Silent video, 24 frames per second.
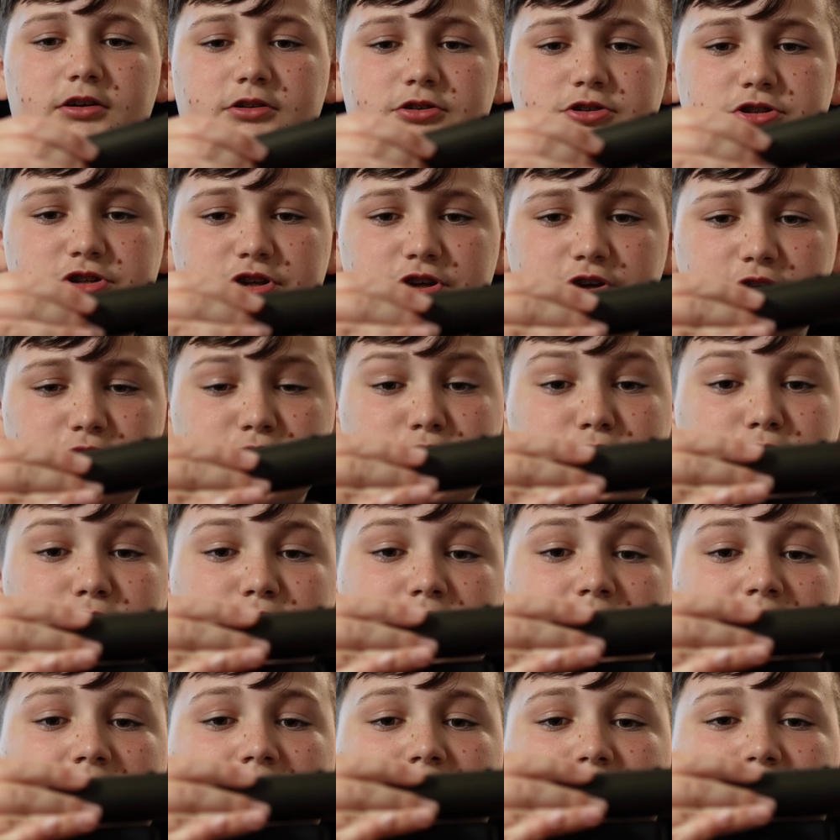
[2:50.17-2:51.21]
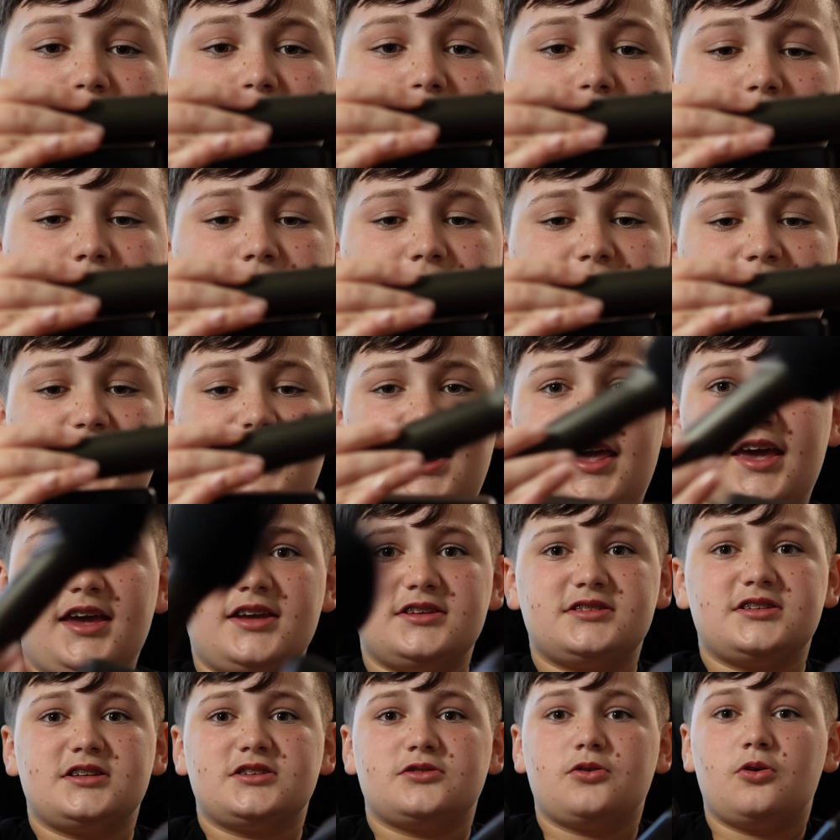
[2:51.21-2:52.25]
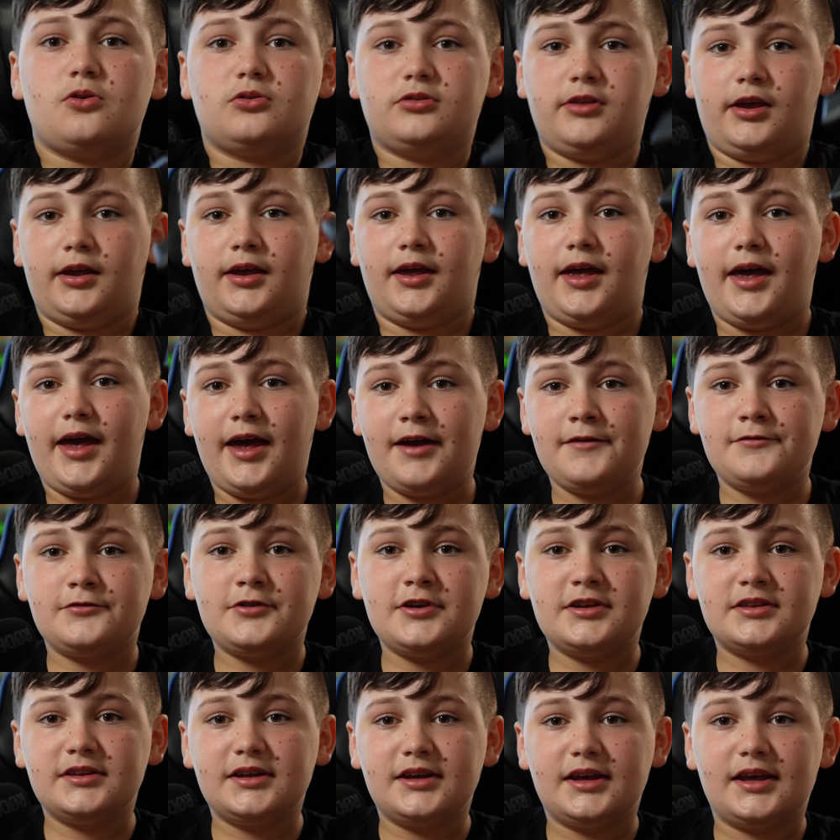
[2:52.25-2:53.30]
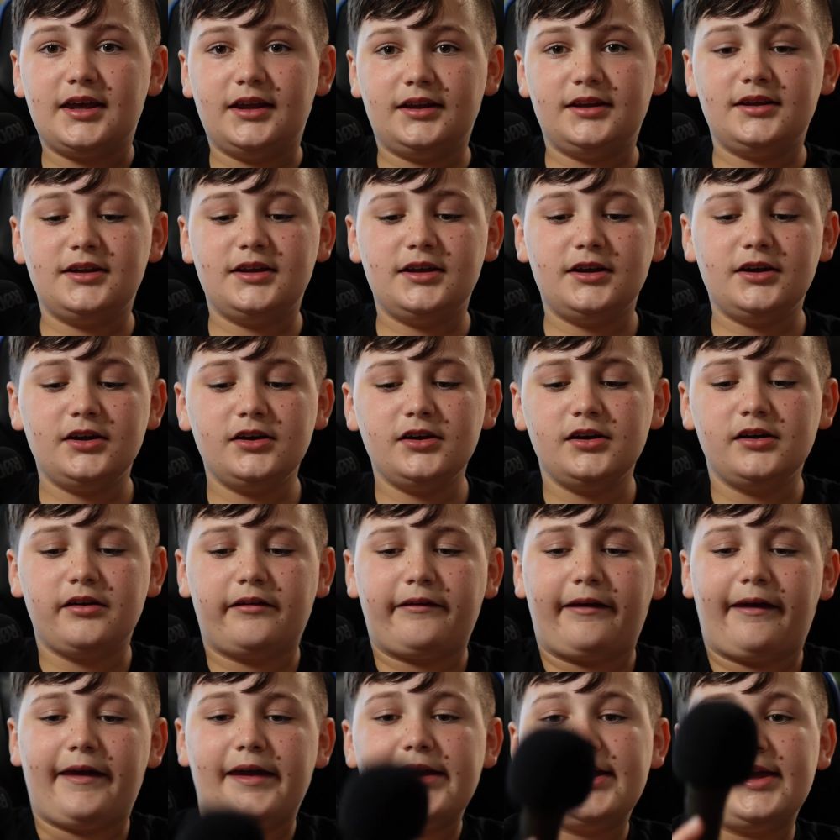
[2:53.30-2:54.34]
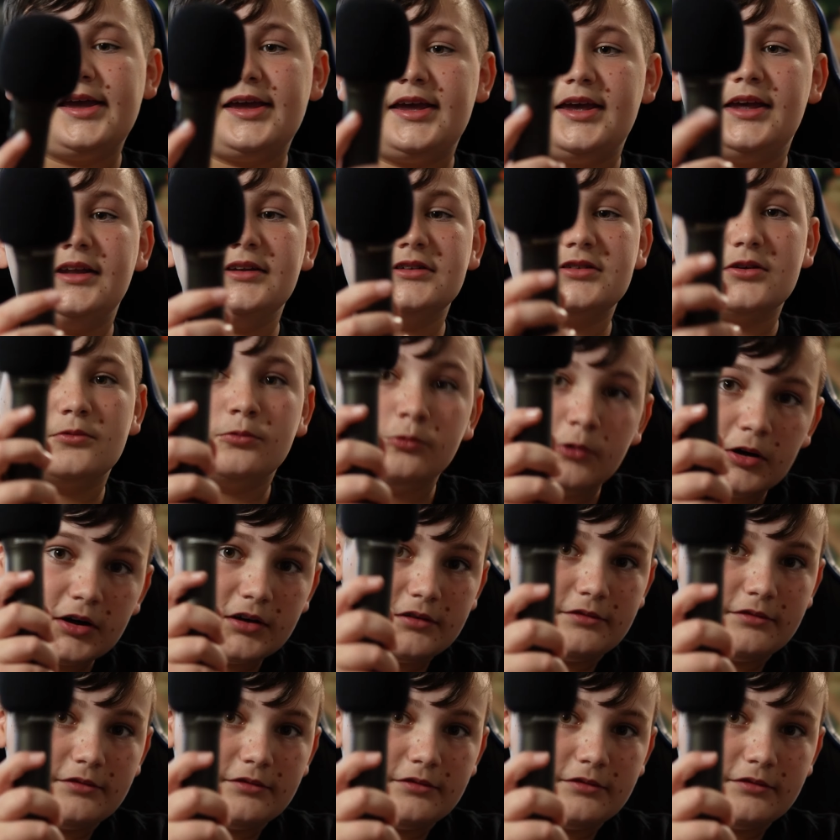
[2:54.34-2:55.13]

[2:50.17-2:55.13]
2 of the cases holding everything in here into one